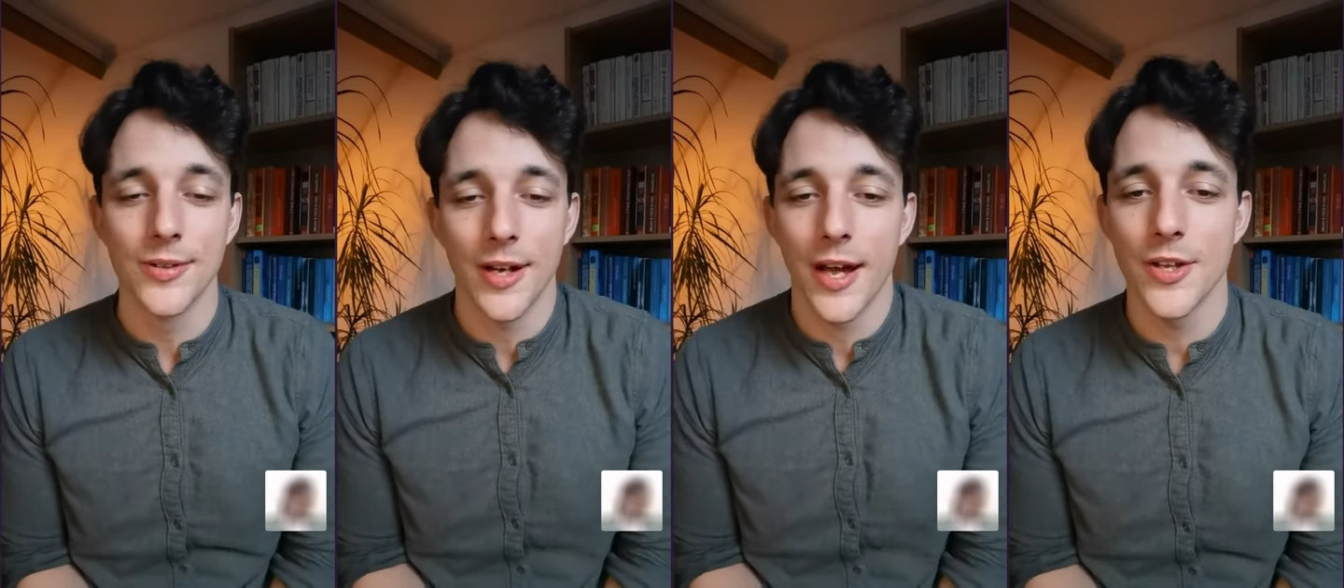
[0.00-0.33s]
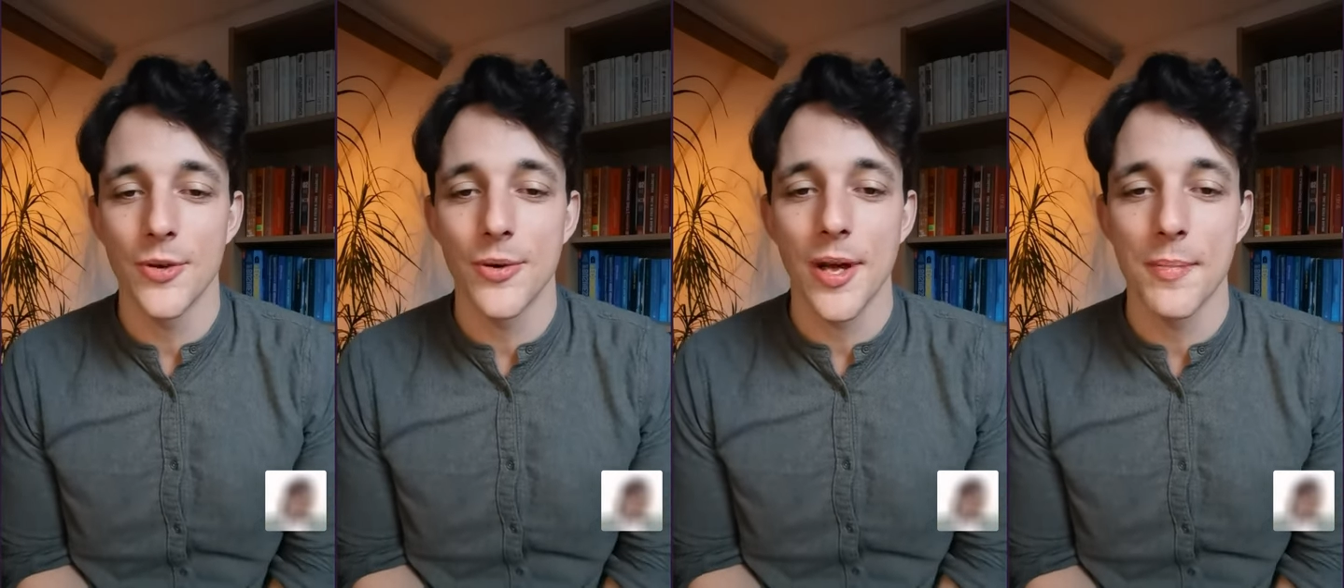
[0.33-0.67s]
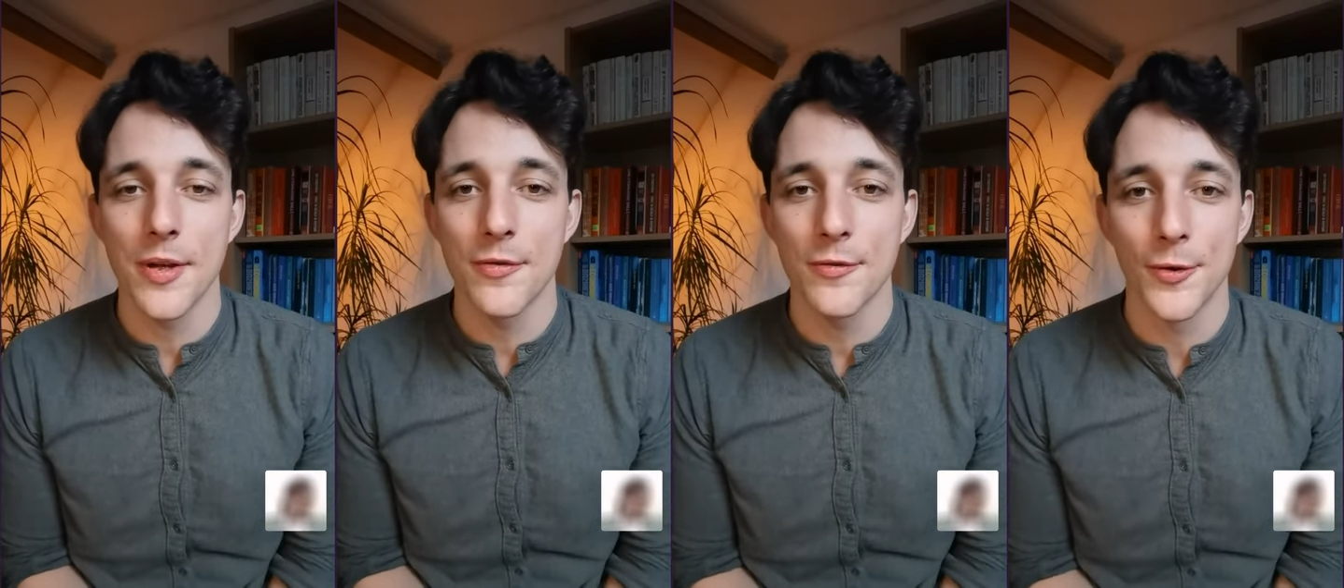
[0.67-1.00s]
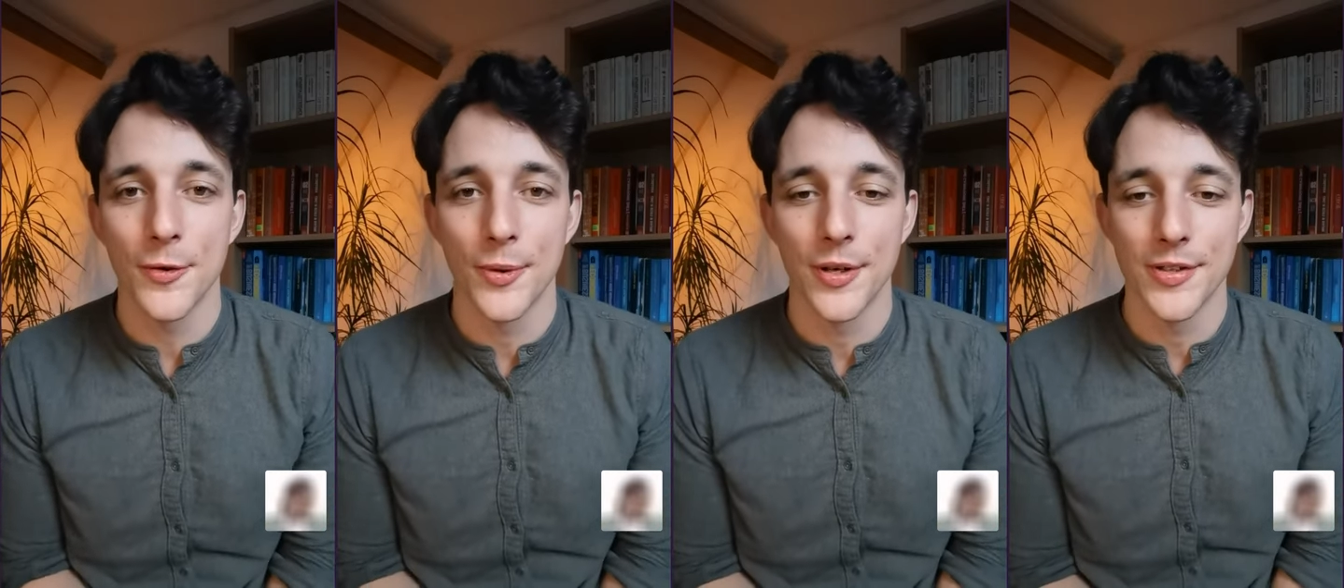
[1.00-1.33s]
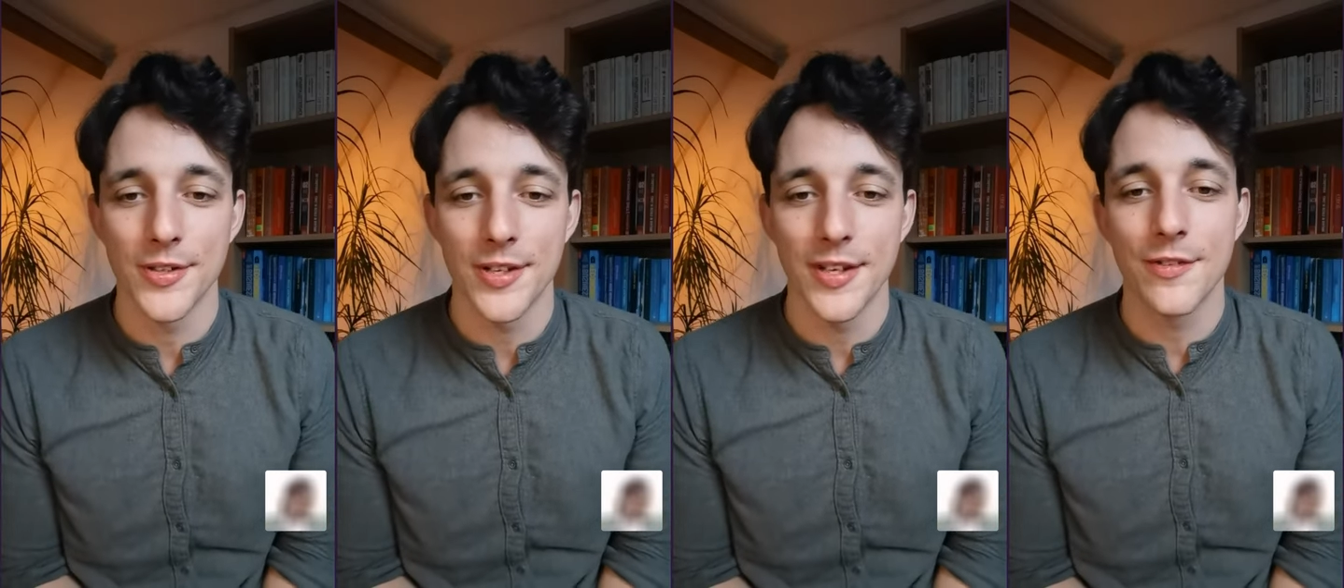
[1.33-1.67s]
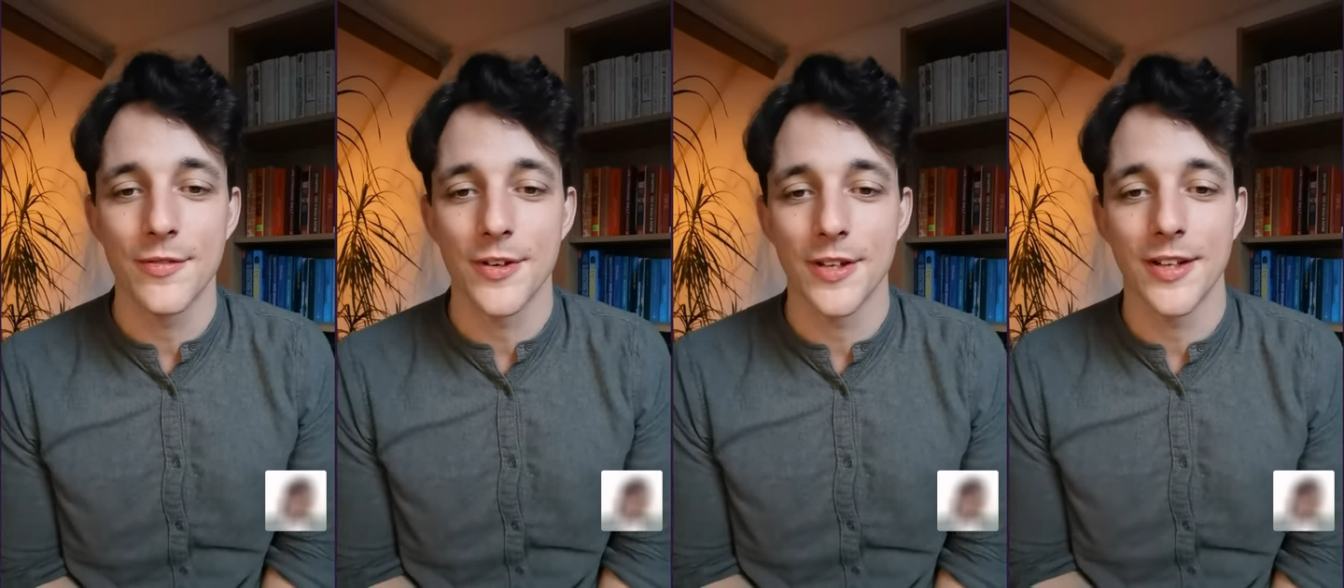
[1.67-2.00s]
and you can be fluent
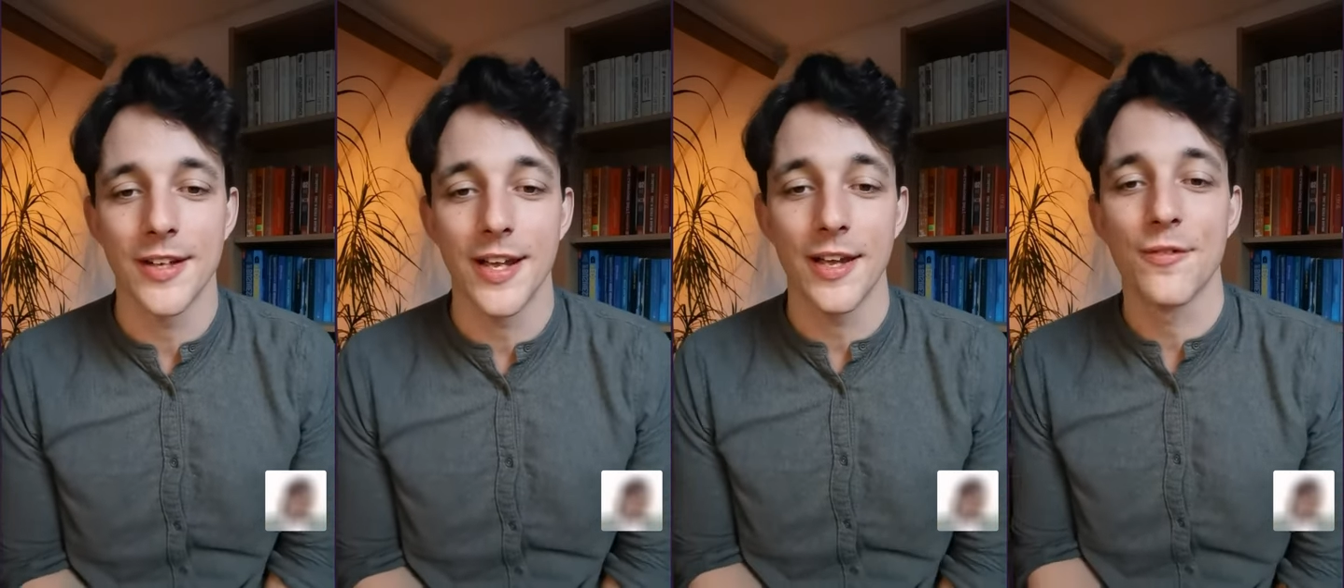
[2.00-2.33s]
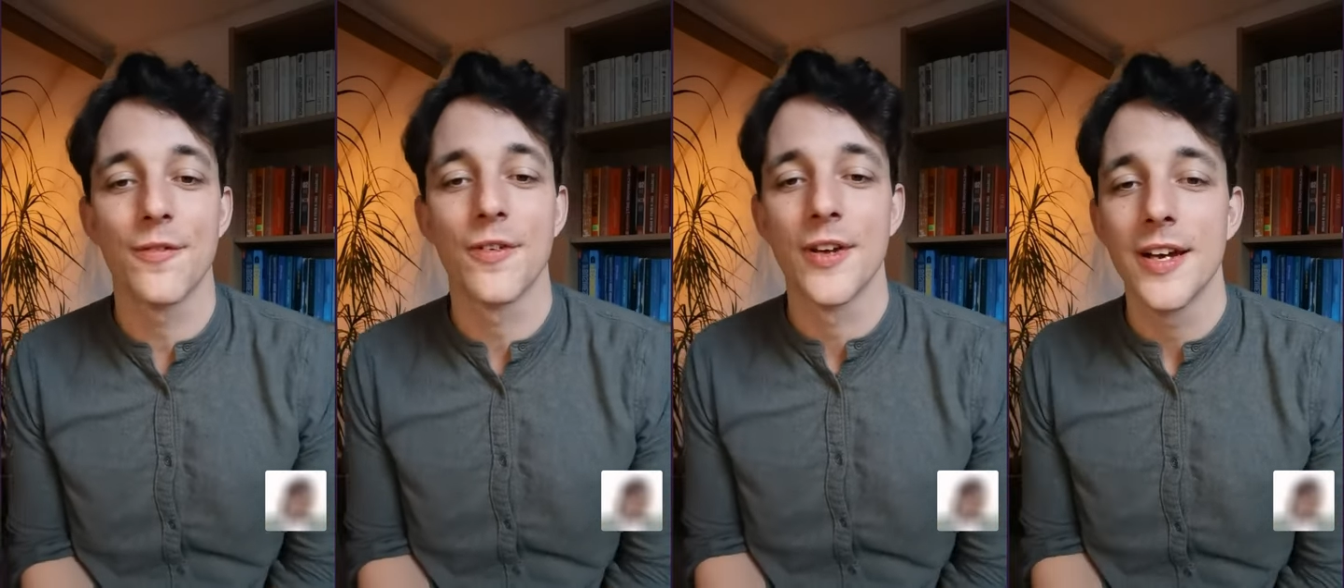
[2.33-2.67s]
even if